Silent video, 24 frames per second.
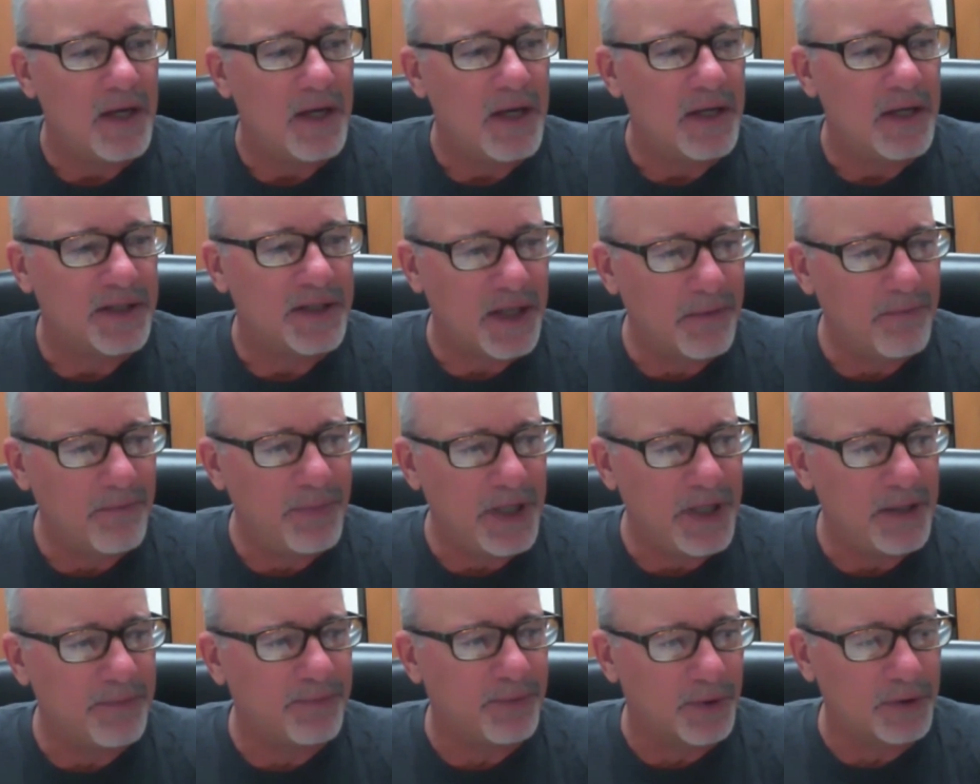Some
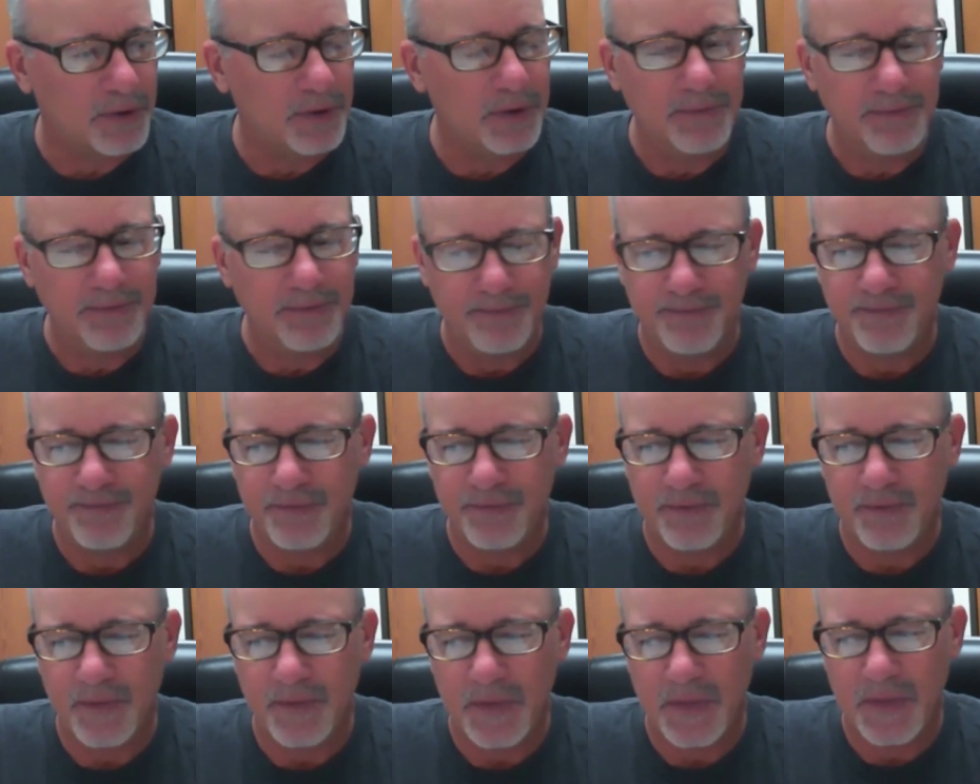people,
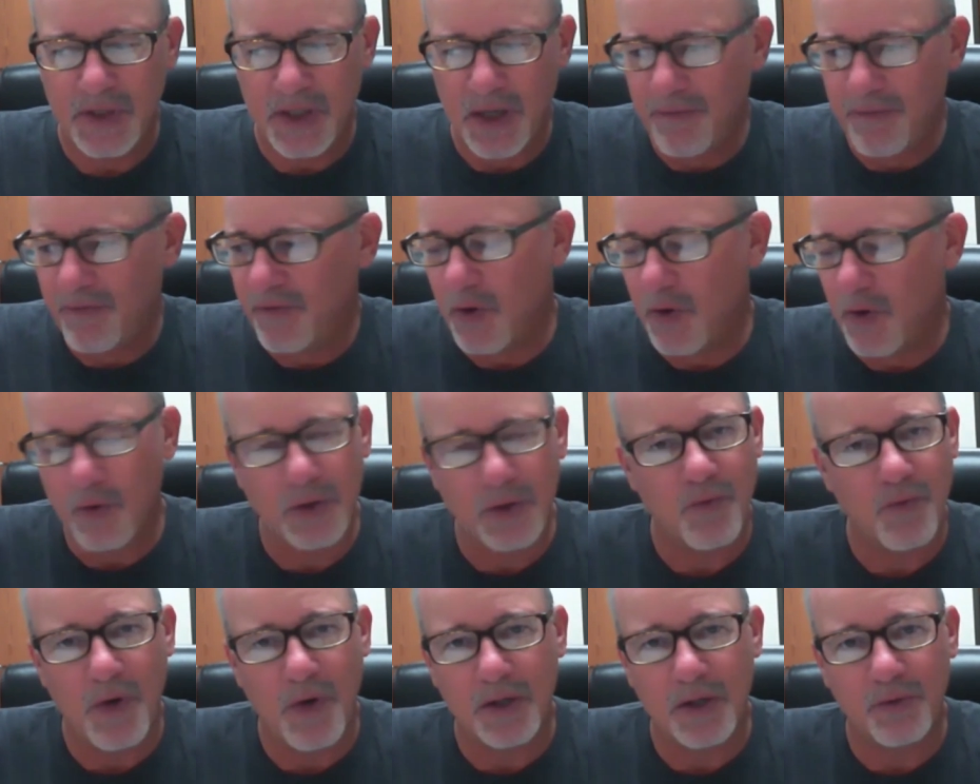some folks
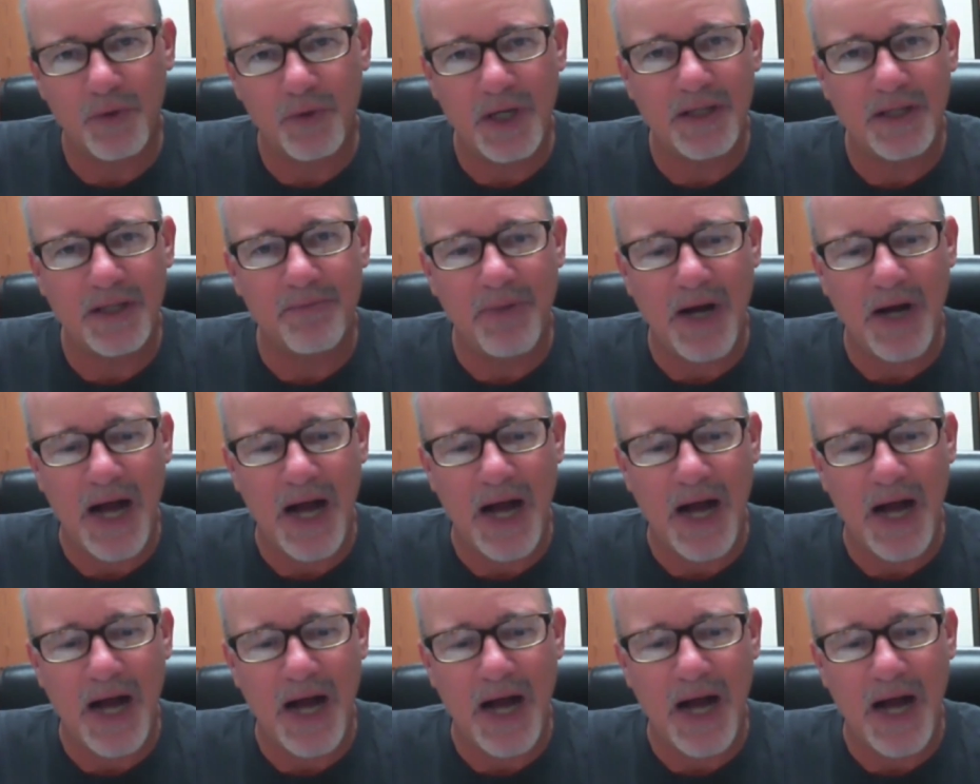want to read the